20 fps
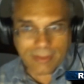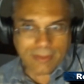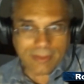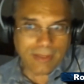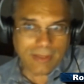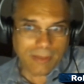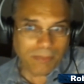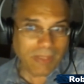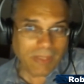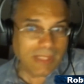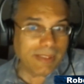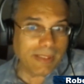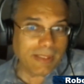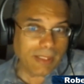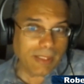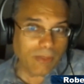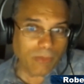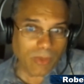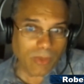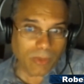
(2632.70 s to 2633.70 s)
he basically
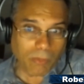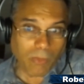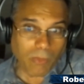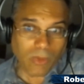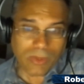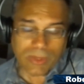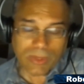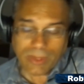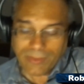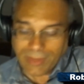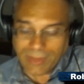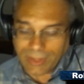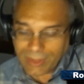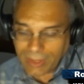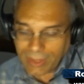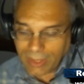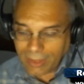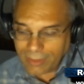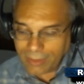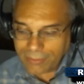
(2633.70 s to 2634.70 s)
wrote most of the
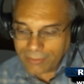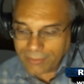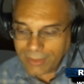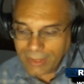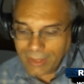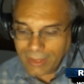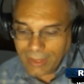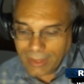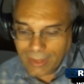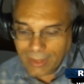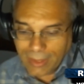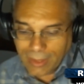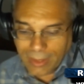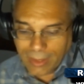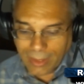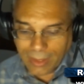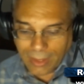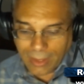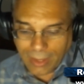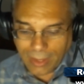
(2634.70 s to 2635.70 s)
stuff.
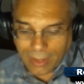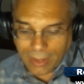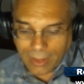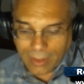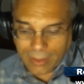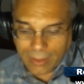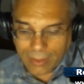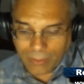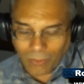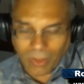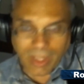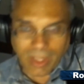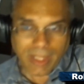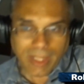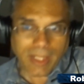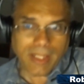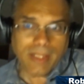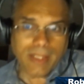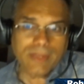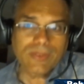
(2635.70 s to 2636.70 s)
And what he
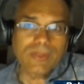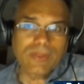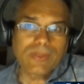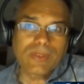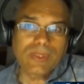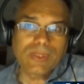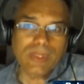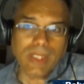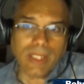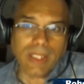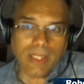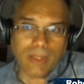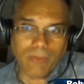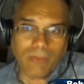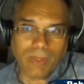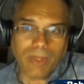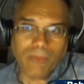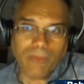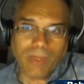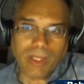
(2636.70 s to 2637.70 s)
has to say, what
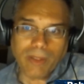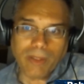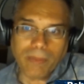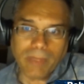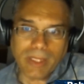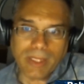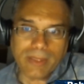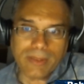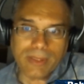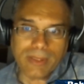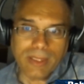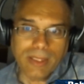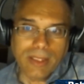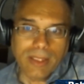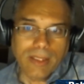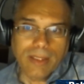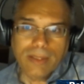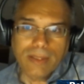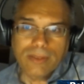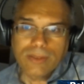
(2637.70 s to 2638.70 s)
he recommends,
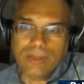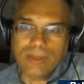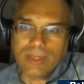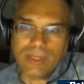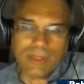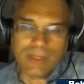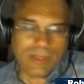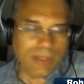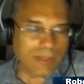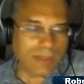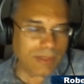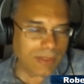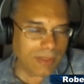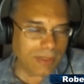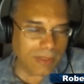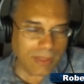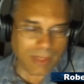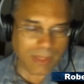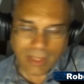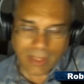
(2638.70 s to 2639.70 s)
Jesus
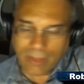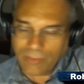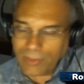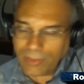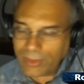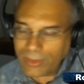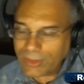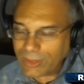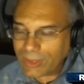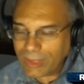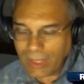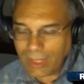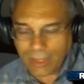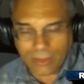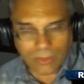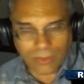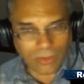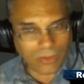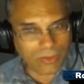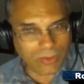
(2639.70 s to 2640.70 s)
never said
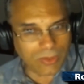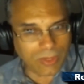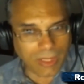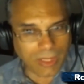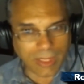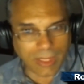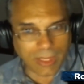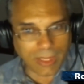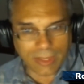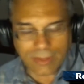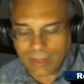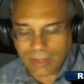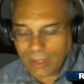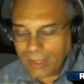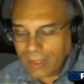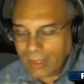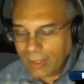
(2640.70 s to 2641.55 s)
those things.